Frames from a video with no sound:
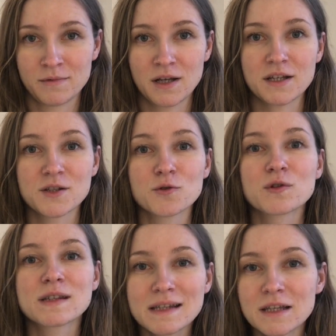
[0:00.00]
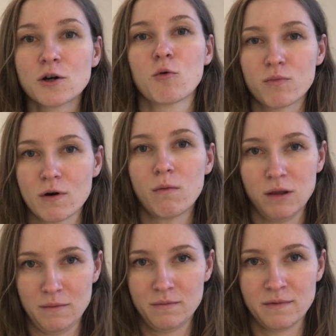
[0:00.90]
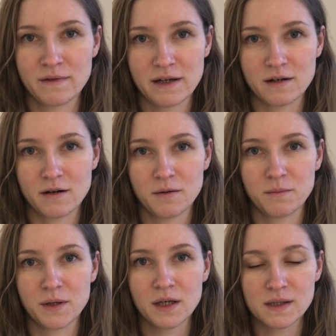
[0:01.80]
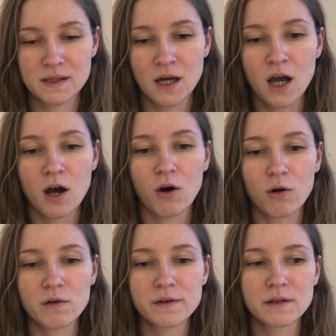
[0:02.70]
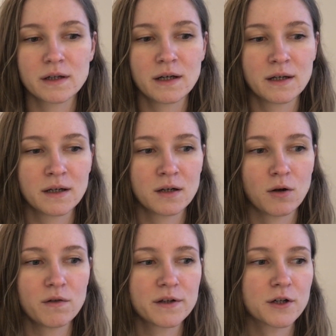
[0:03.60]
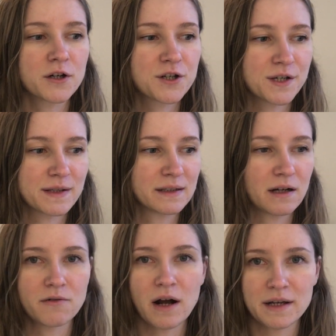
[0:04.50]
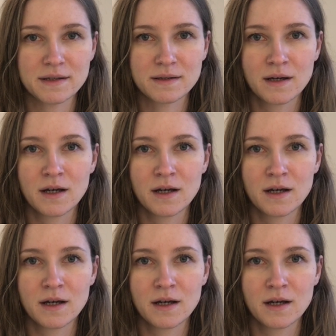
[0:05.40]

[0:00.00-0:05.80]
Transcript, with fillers: is to see no problem there because all the all the urges that arise